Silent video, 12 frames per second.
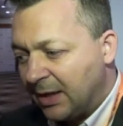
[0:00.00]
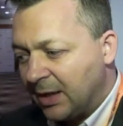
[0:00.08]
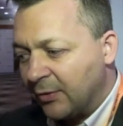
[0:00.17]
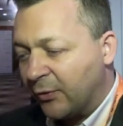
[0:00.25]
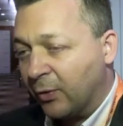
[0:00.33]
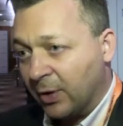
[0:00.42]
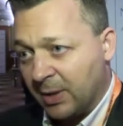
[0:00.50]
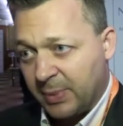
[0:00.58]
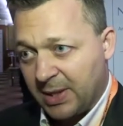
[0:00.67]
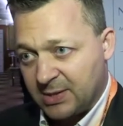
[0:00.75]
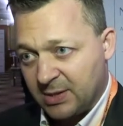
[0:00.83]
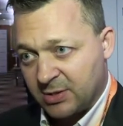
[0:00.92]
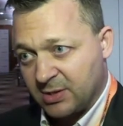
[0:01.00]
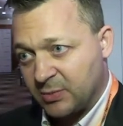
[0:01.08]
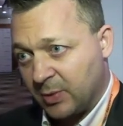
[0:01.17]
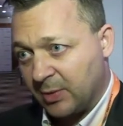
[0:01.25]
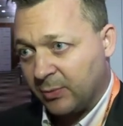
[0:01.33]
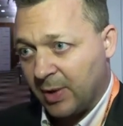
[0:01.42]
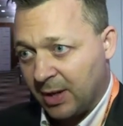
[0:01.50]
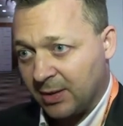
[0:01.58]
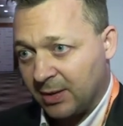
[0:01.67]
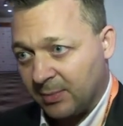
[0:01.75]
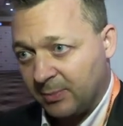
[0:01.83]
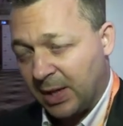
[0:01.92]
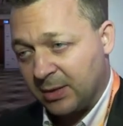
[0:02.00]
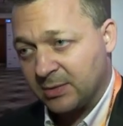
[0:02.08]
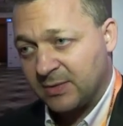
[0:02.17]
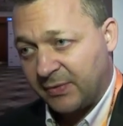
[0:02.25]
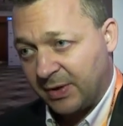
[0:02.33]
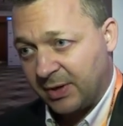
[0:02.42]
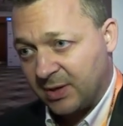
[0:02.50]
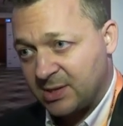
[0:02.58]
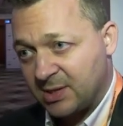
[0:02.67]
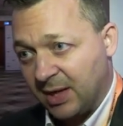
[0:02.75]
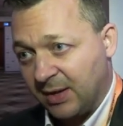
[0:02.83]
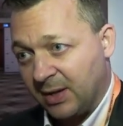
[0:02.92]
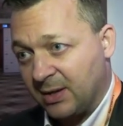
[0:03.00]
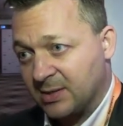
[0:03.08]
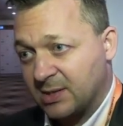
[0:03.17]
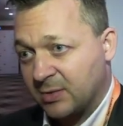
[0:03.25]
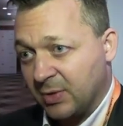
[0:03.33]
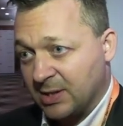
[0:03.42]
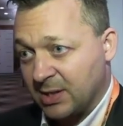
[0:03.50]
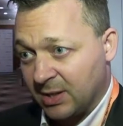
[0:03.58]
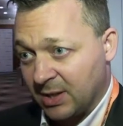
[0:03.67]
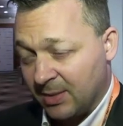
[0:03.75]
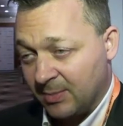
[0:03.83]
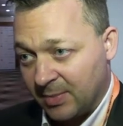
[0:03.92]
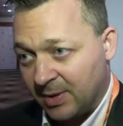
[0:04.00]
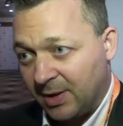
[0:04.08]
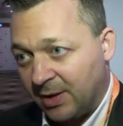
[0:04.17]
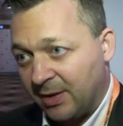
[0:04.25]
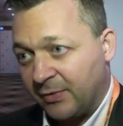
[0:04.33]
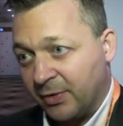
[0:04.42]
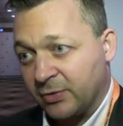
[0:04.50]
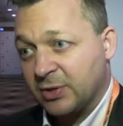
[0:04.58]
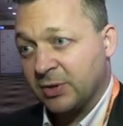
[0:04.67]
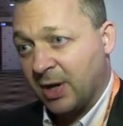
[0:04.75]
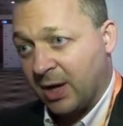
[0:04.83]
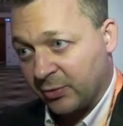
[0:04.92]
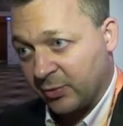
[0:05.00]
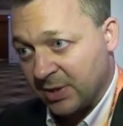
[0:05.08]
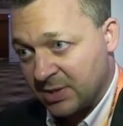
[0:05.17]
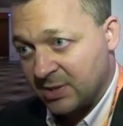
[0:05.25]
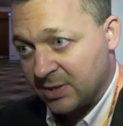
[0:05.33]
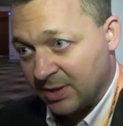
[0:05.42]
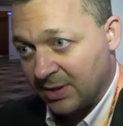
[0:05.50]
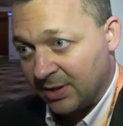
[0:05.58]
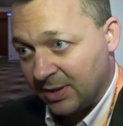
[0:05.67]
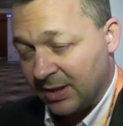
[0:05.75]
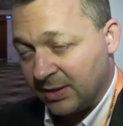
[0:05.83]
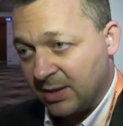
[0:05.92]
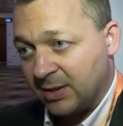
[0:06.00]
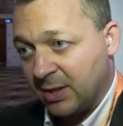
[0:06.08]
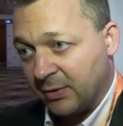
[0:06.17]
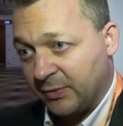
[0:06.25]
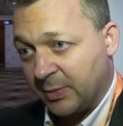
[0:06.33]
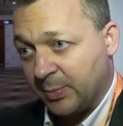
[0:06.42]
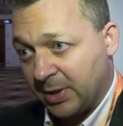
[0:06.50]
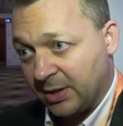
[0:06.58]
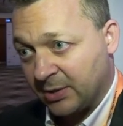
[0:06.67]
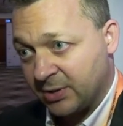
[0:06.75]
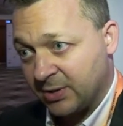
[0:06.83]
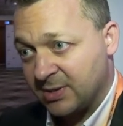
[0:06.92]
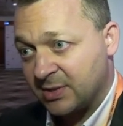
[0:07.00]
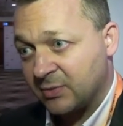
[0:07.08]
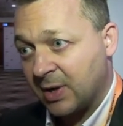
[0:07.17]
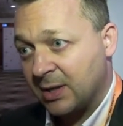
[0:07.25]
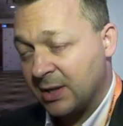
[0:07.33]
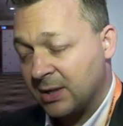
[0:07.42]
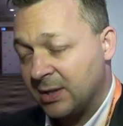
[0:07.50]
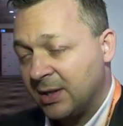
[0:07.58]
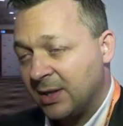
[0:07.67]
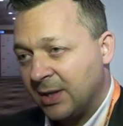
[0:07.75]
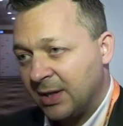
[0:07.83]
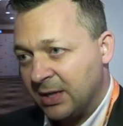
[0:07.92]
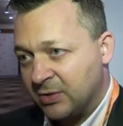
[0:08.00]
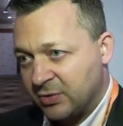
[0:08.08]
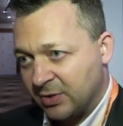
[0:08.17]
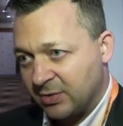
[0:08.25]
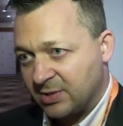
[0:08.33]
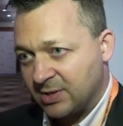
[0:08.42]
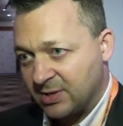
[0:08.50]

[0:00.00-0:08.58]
fooling passengers with £1 fares and then squeezing them for 200 at the day of departure. It's rather introducing